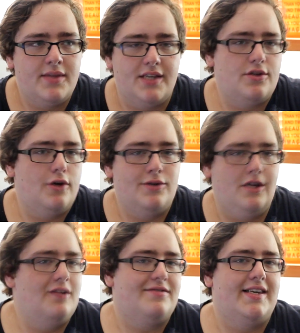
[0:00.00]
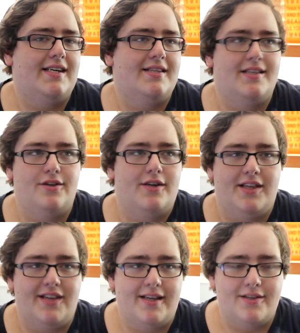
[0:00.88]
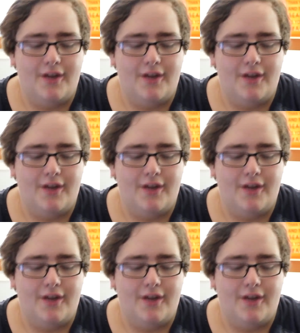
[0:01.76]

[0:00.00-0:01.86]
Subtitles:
There's no nerve gear, there's no nothing.